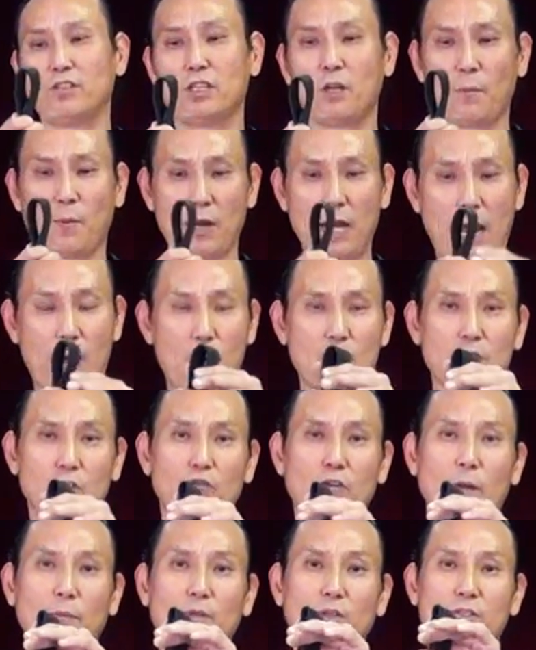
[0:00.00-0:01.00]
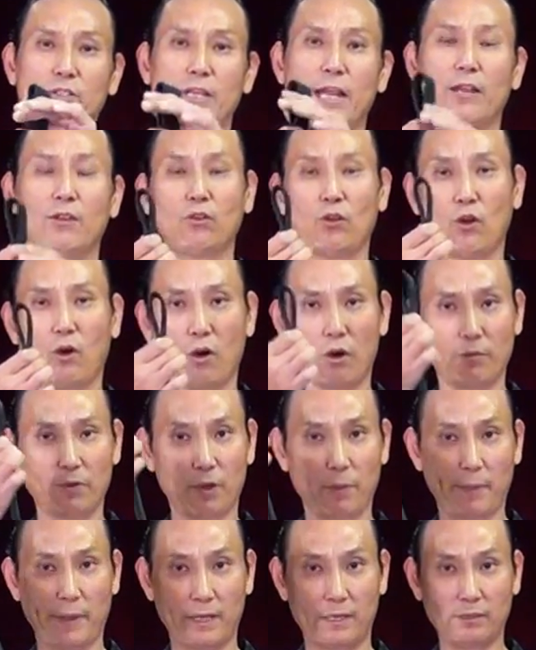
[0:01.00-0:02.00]
First of all, I want you to grab the center
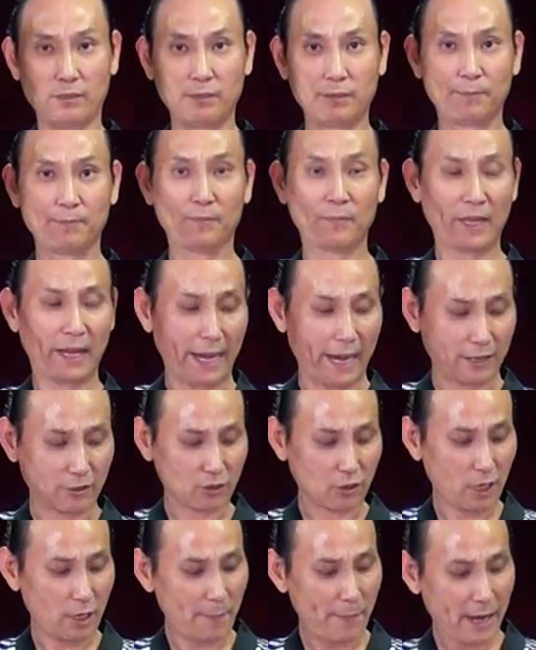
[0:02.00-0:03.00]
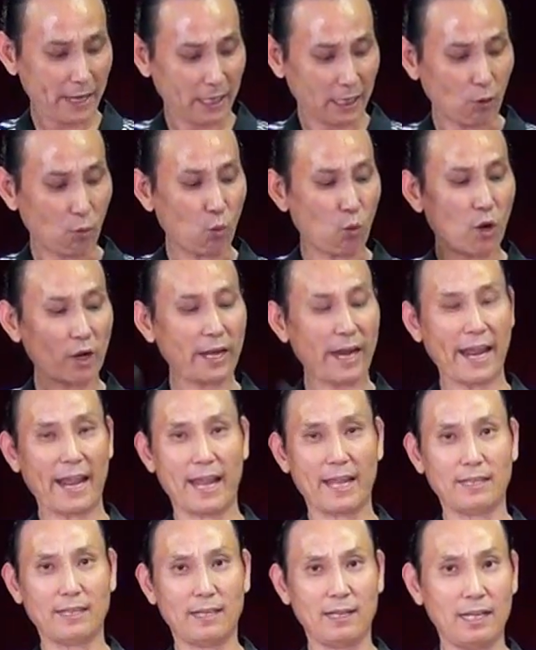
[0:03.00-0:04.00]
of your belt. Actually make
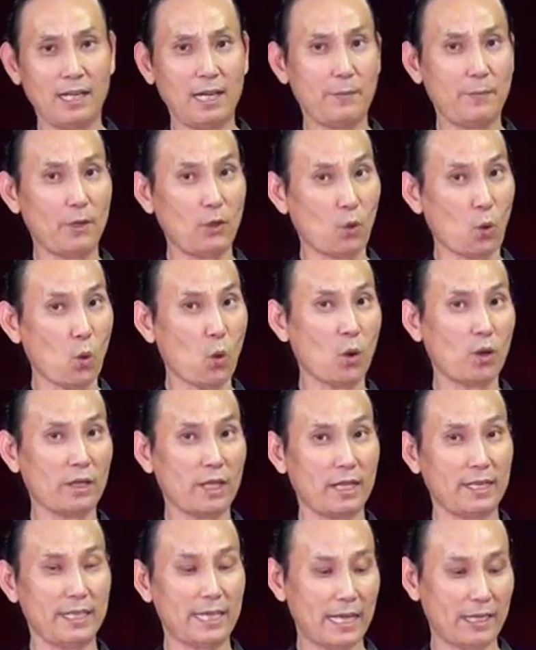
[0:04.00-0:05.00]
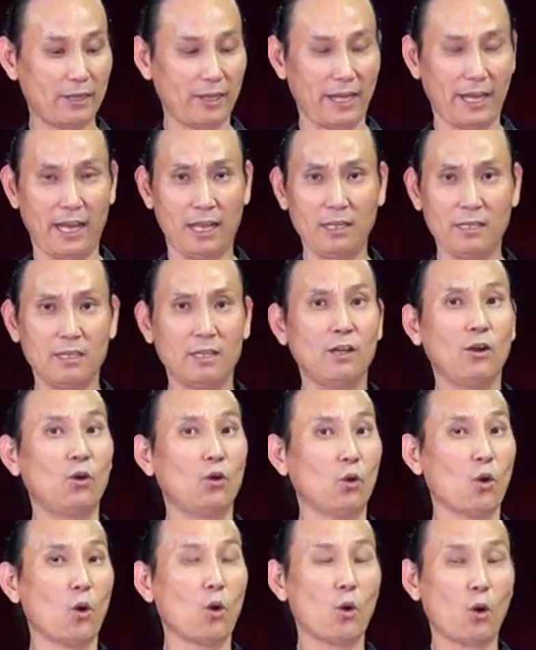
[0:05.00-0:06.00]
one end a little bit longer than the other end.
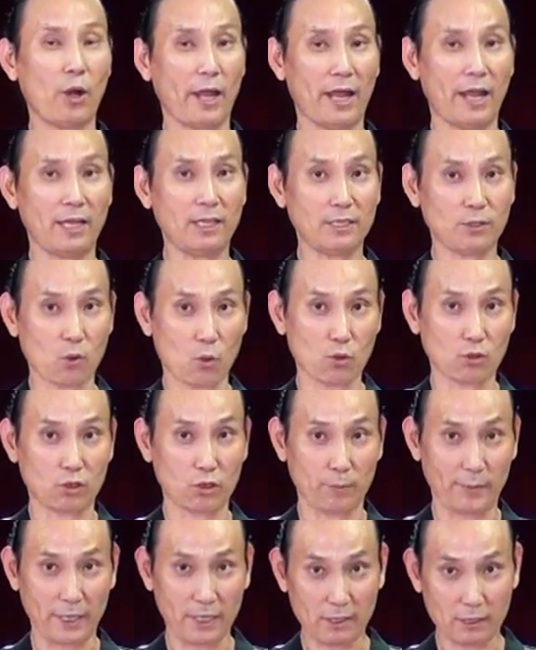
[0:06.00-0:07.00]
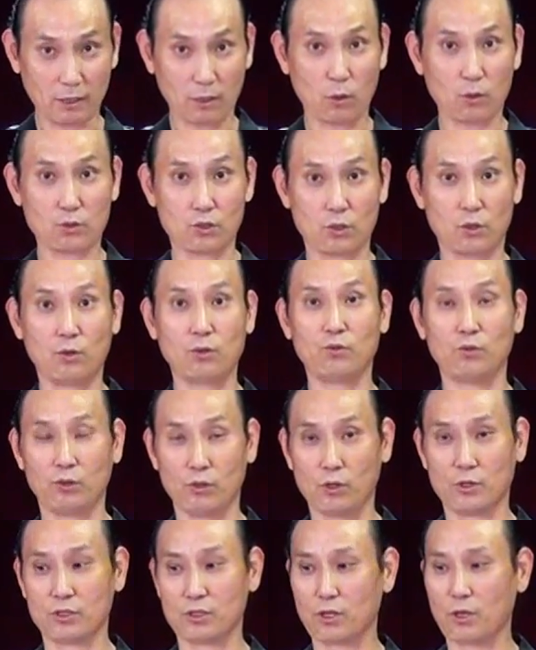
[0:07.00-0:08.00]
Longer end is going to be
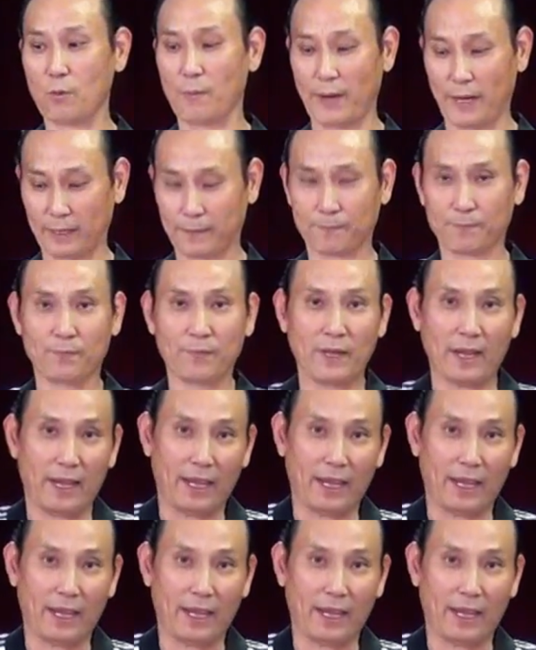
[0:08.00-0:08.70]
closer to your stomach.